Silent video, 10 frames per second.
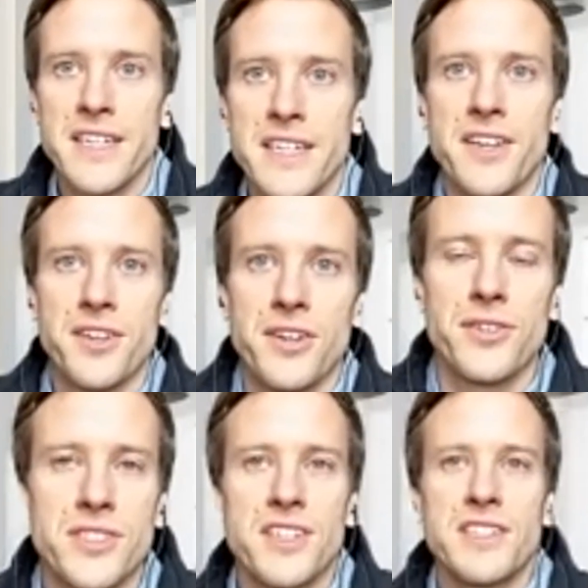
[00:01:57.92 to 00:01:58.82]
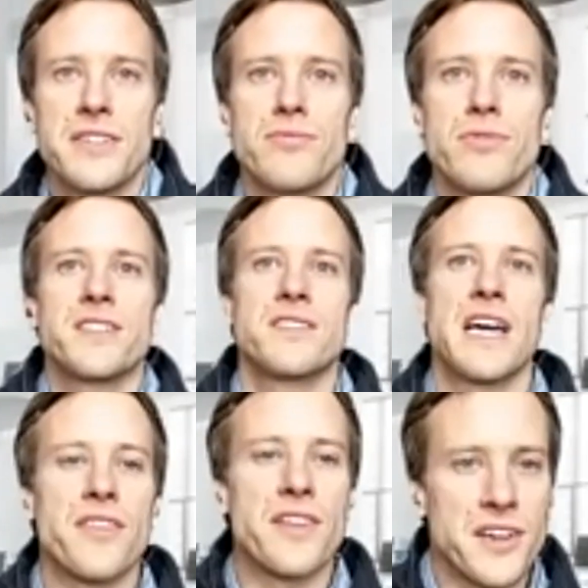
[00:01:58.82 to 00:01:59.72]
There are certainly risks
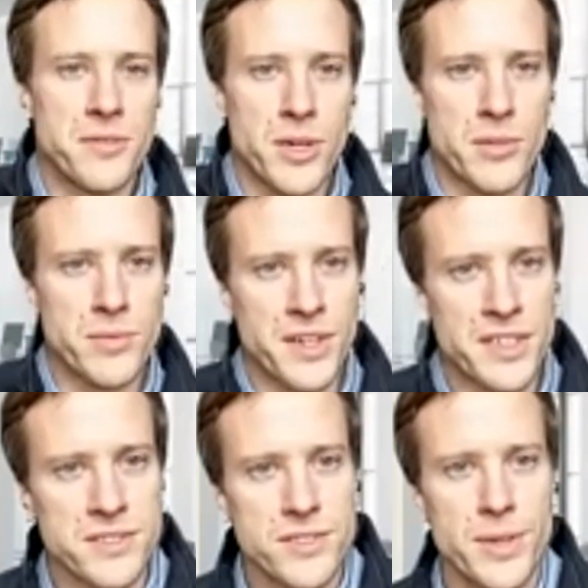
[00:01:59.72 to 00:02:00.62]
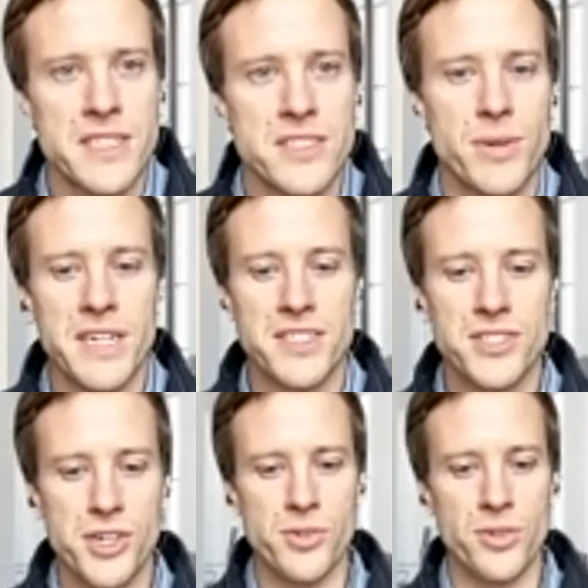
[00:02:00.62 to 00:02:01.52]
out there at the moment. And
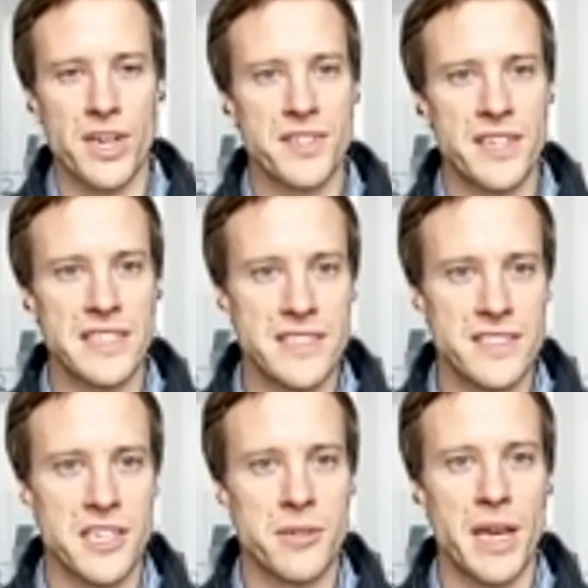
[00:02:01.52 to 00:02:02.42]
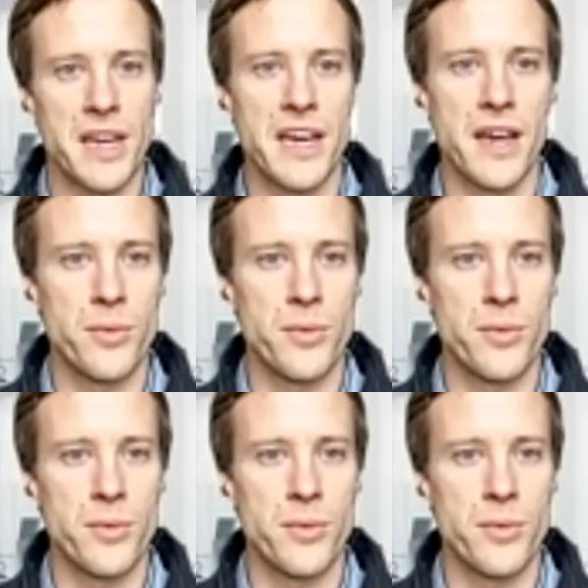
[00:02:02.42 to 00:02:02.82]
2022, I think, is going to be a year